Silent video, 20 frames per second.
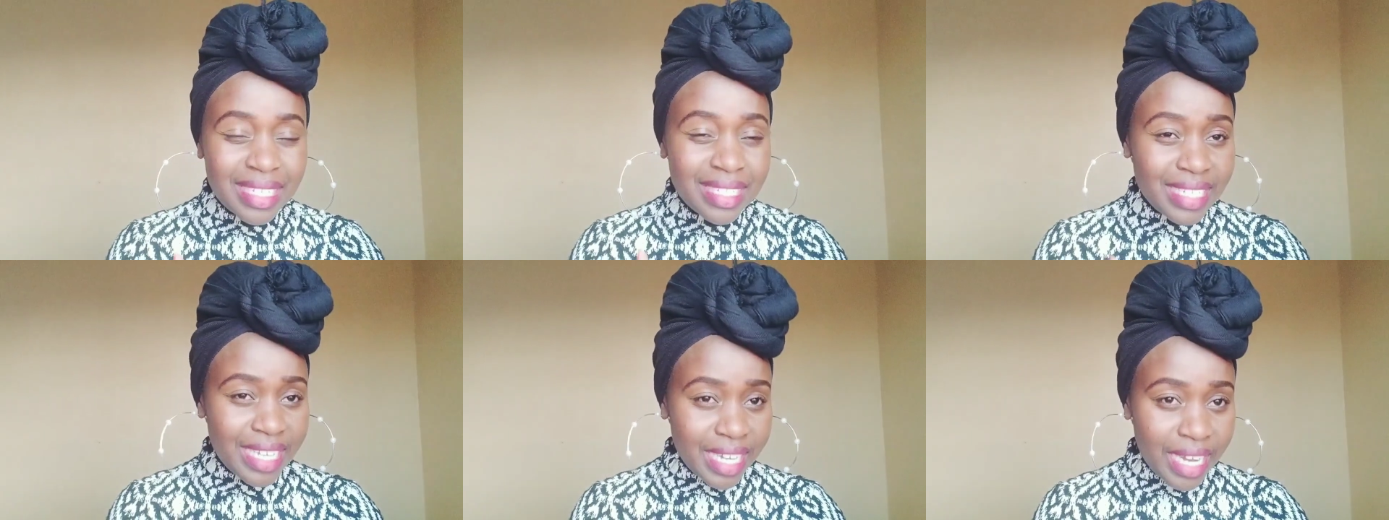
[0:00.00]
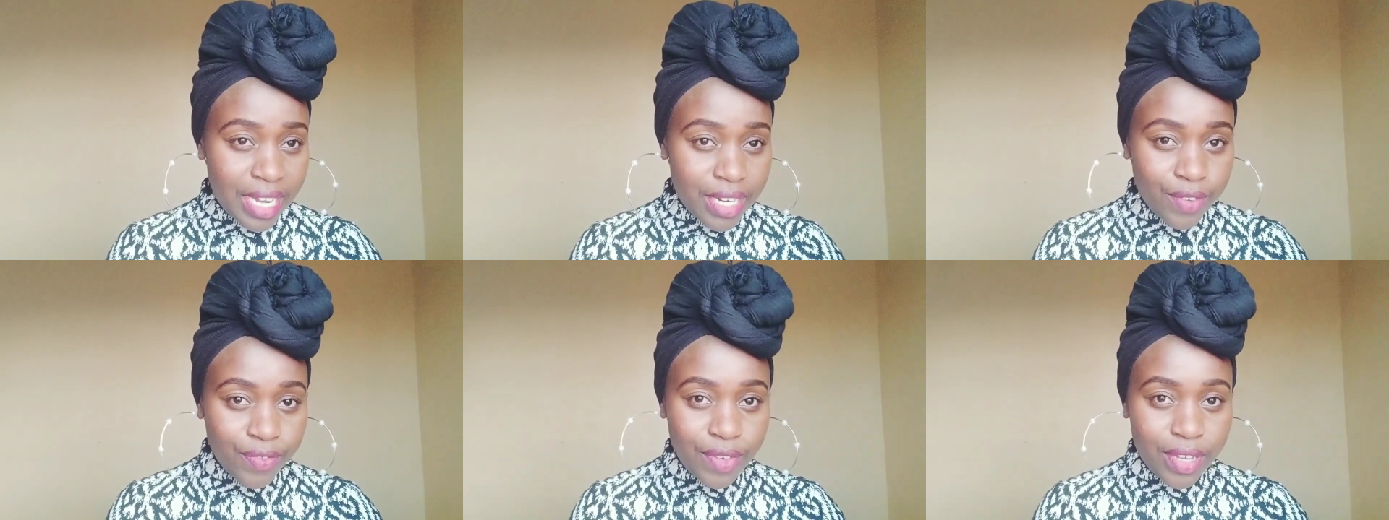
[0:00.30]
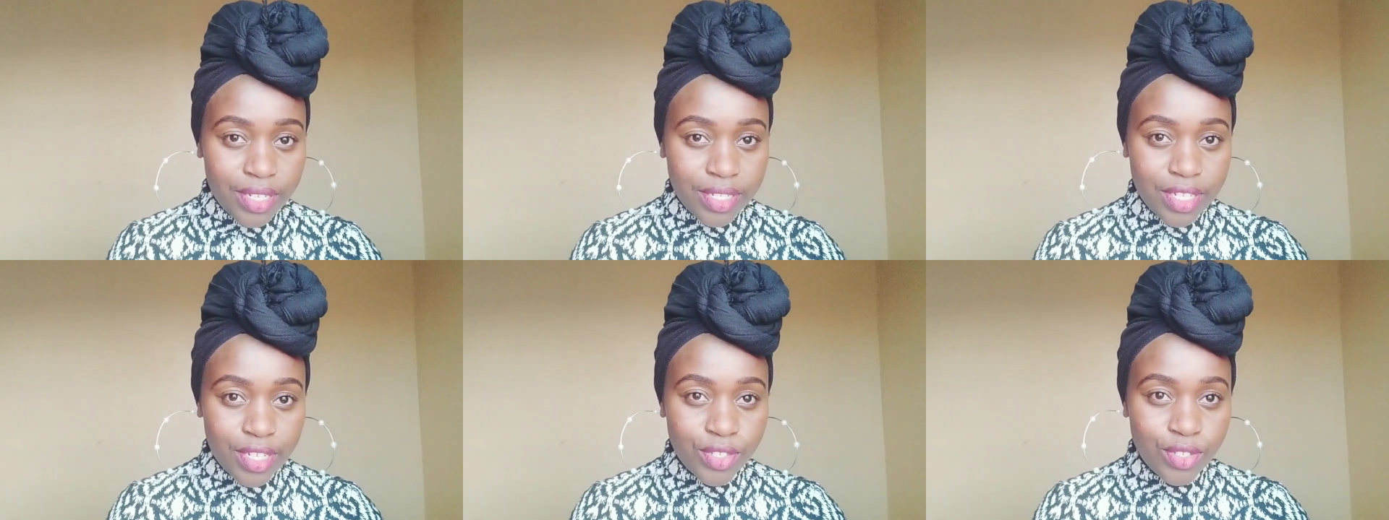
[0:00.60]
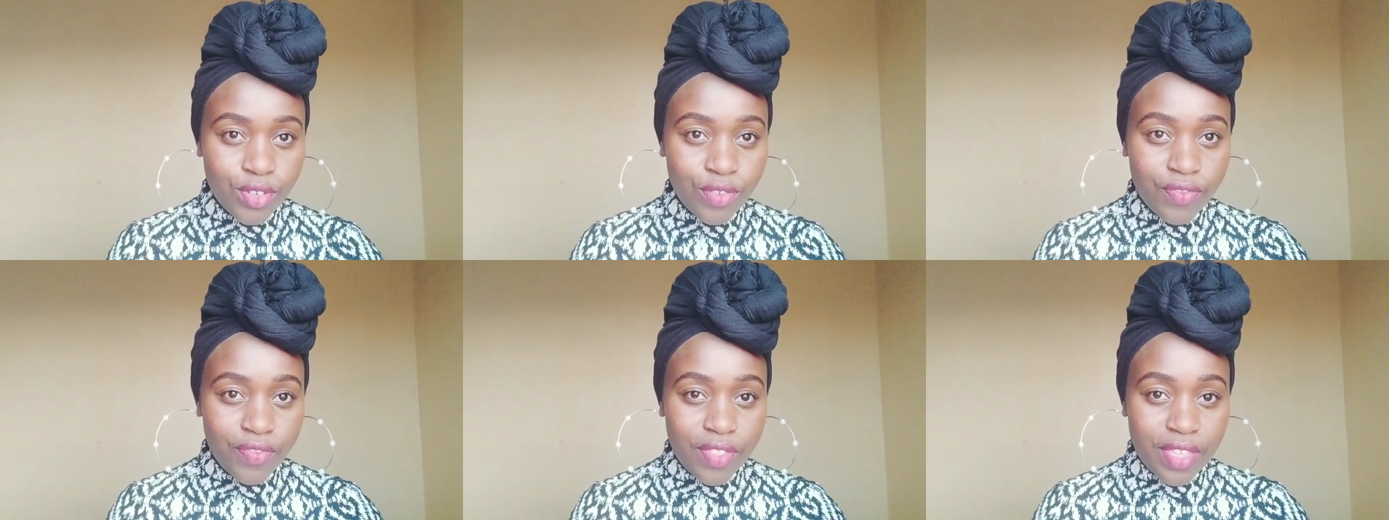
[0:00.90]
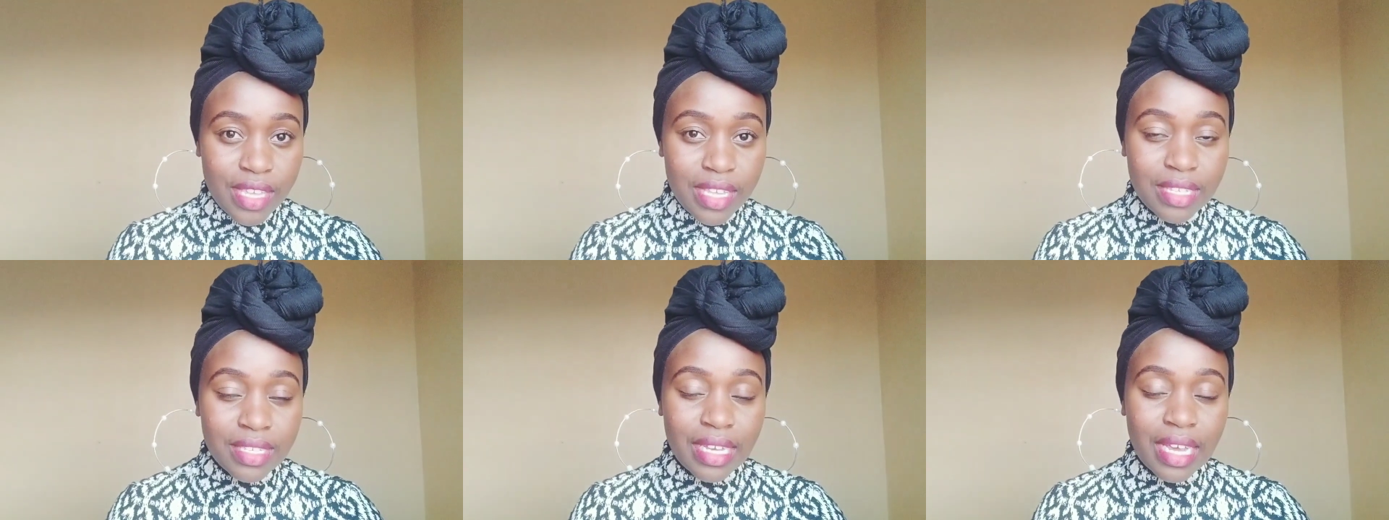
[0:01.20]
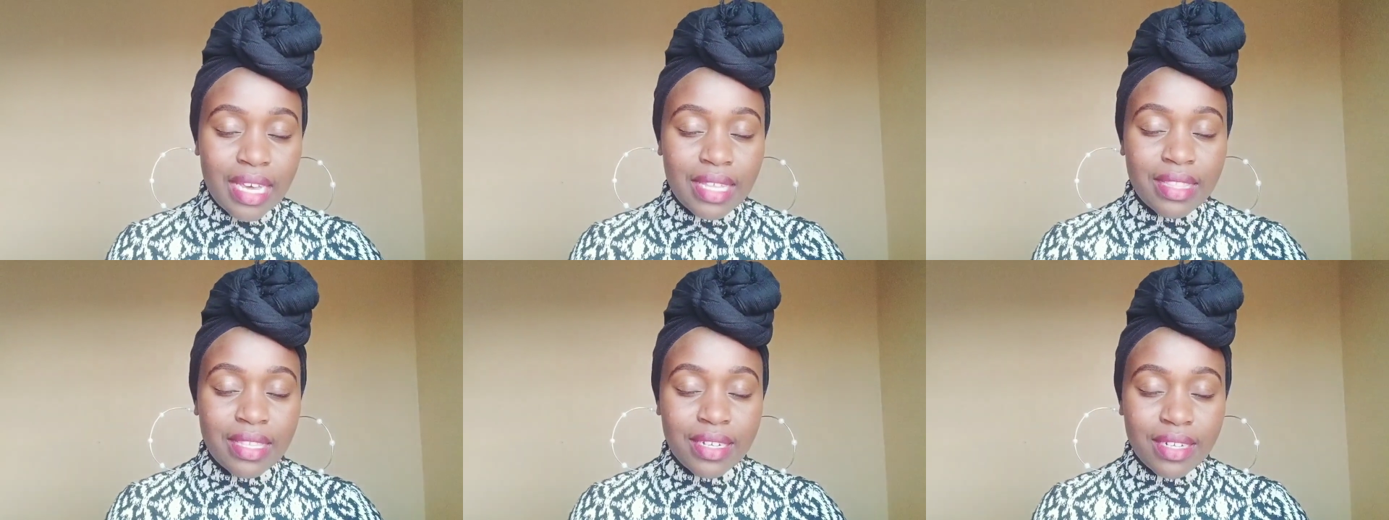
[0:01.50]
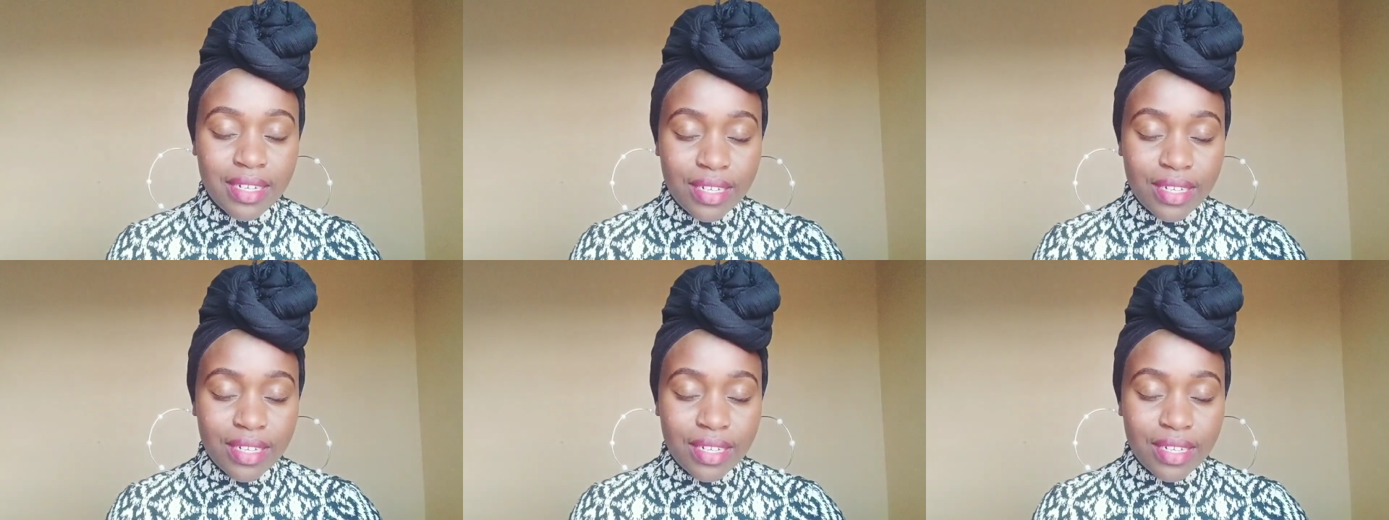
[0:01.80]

take advantage of this and the